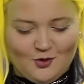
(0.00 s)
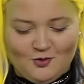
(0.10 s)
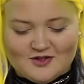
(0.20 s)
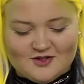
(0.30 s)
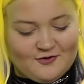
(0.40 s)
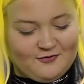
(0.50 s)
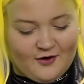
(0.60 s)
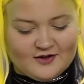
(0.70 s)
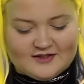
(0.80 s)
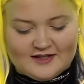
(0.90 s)
who was your
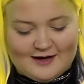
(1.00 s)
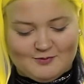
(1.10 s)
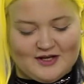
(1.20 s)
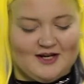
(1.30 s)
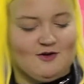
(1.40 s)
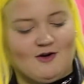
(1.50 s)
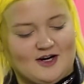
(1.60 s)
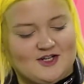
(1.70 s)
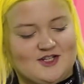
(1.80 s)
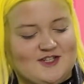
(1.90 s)
first celebrity
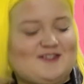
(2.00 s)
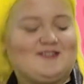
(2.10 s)
crush